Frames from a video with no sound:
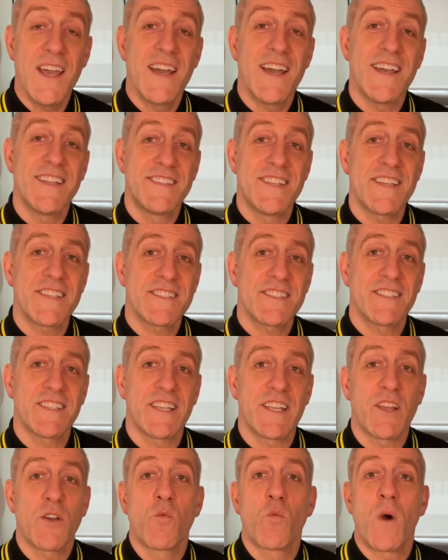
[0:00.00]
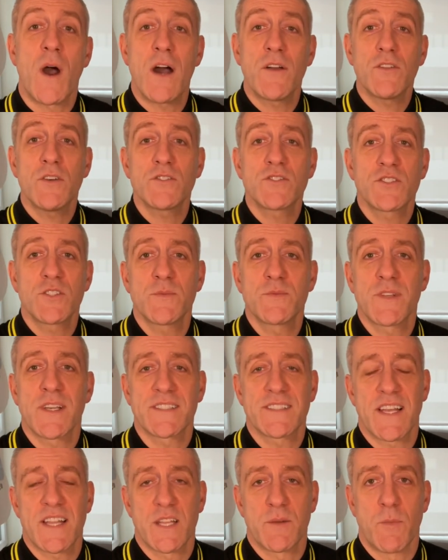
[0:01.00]
Additionally, while those
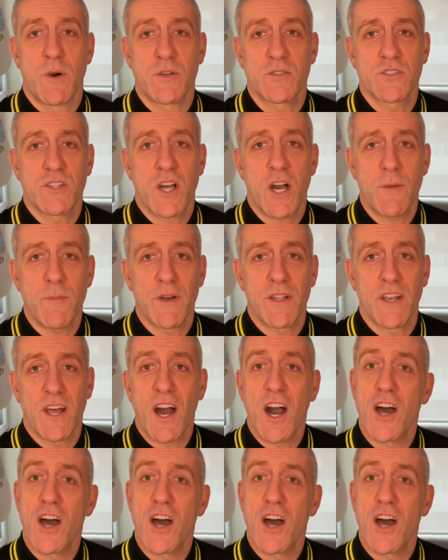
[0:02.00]
subjects are the most common,